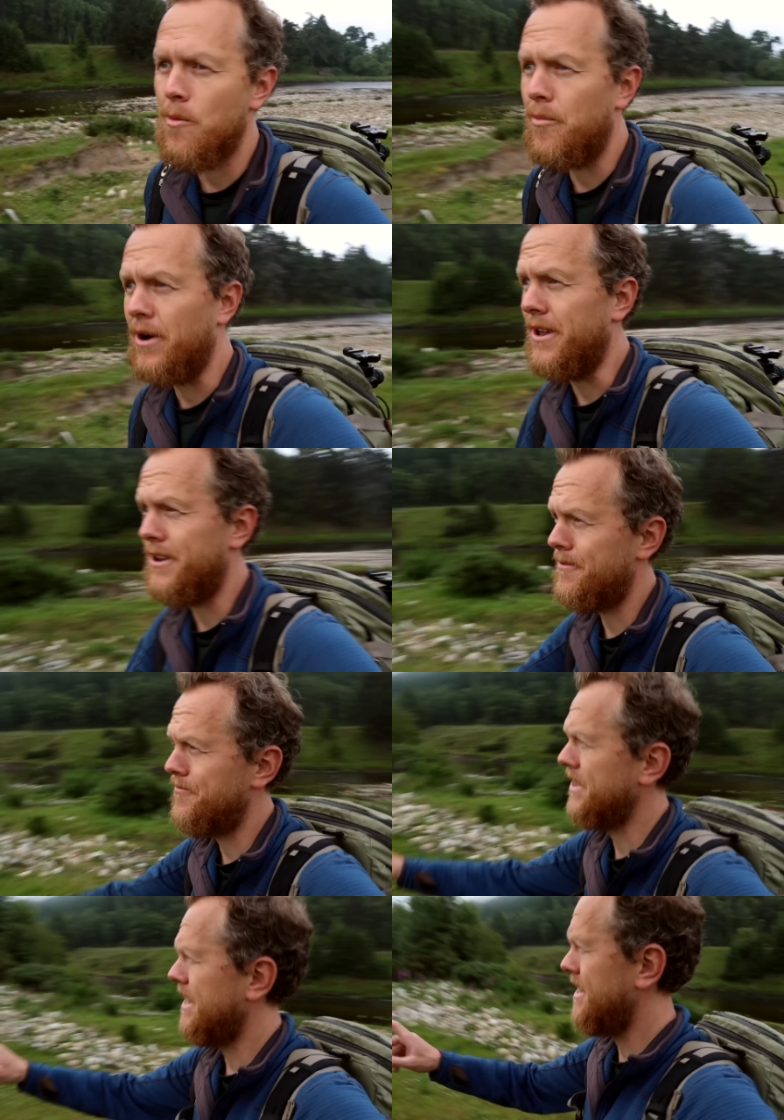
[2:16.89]
but
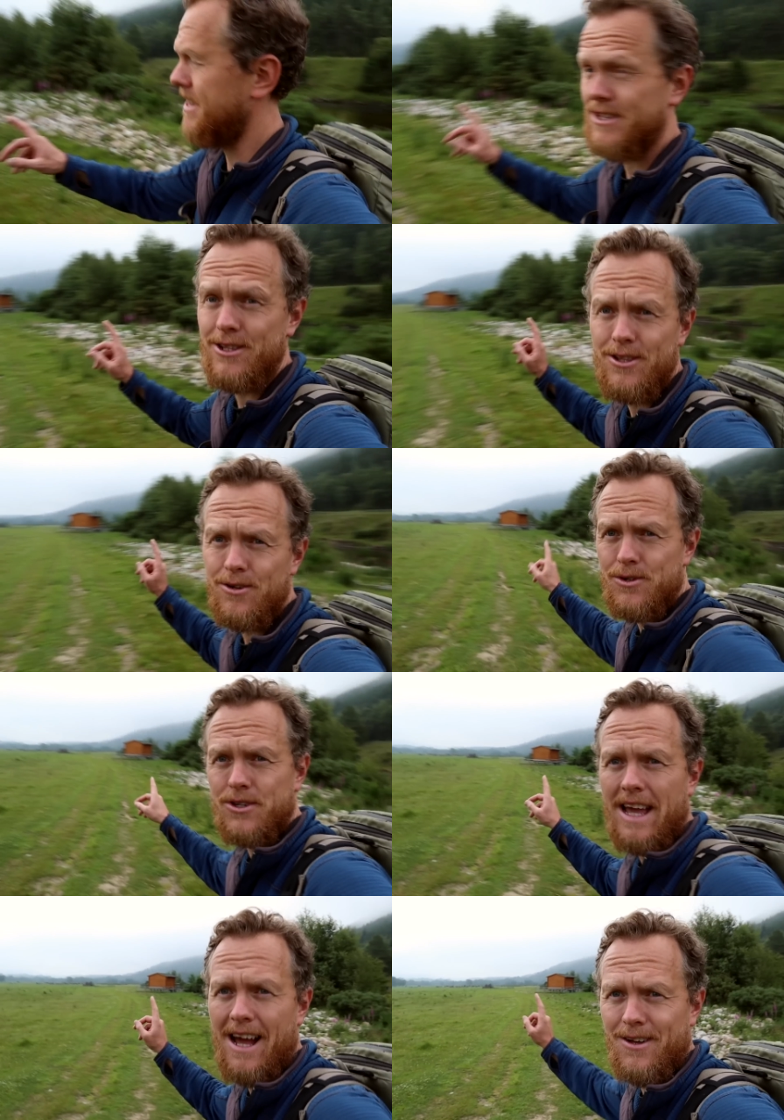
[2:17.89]
there's loads
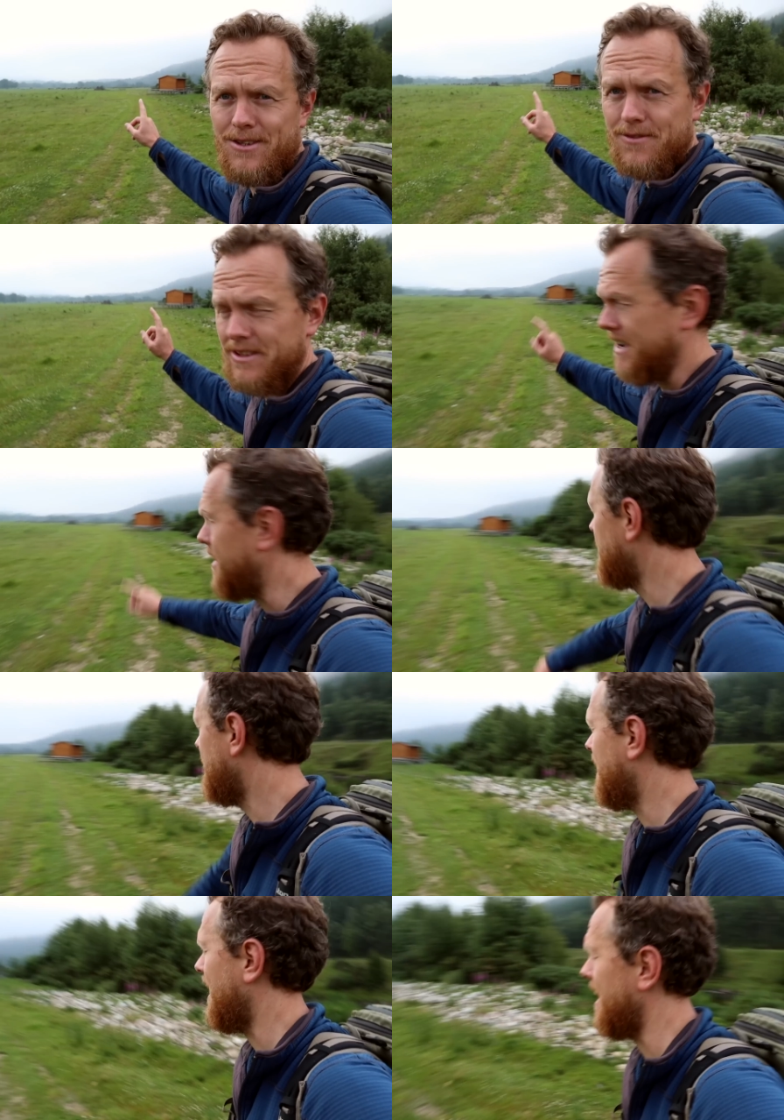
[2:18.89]
of cows over there
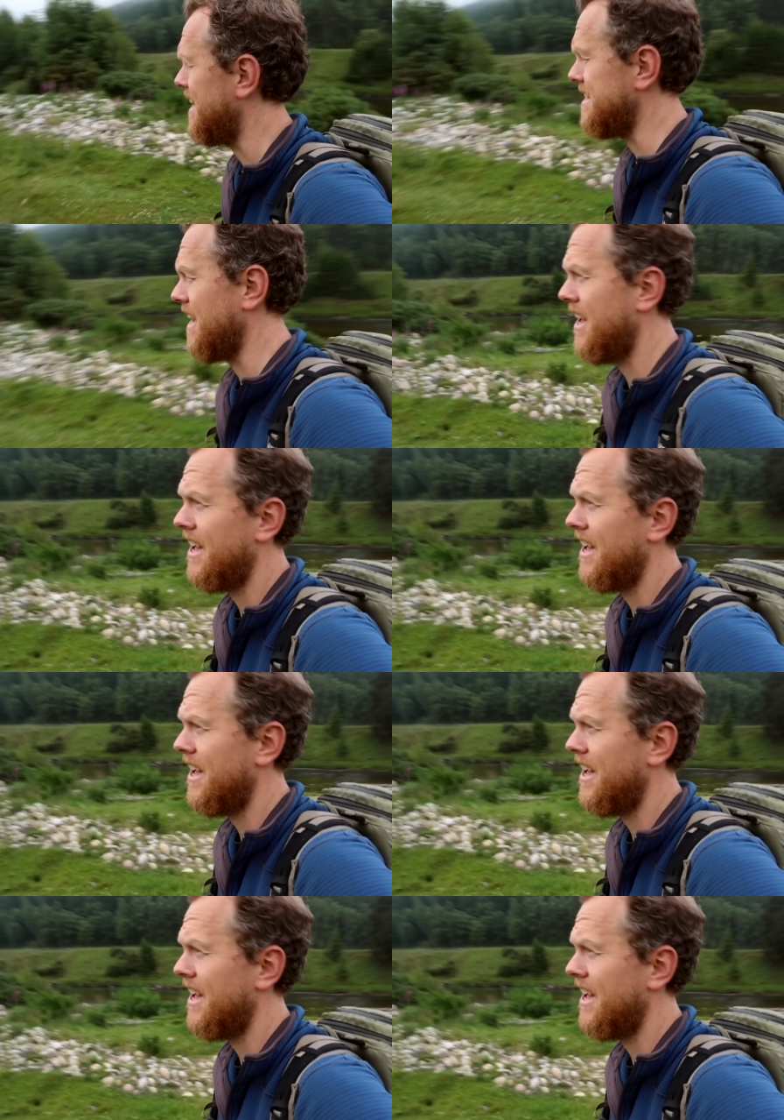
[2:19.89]
and